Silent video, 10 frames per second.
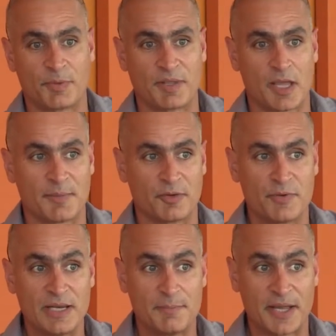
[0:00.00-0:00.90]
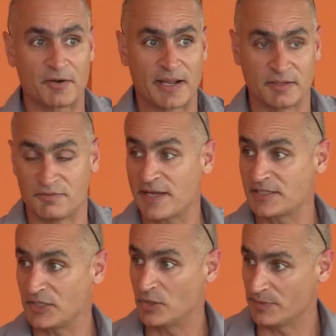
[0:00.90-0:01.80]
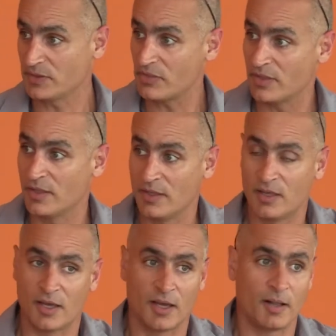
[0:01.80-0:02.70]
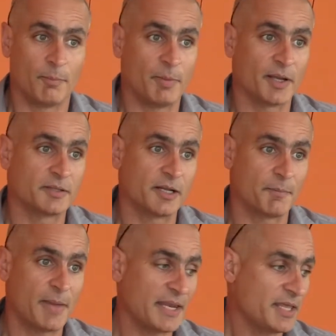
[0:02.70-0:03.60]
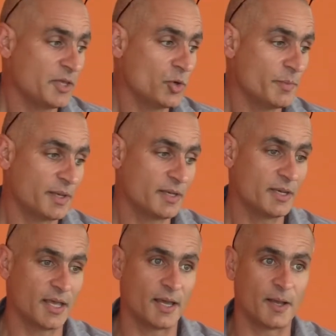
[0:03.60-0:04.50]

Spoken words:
becoming really better at infecting humans. But there are many human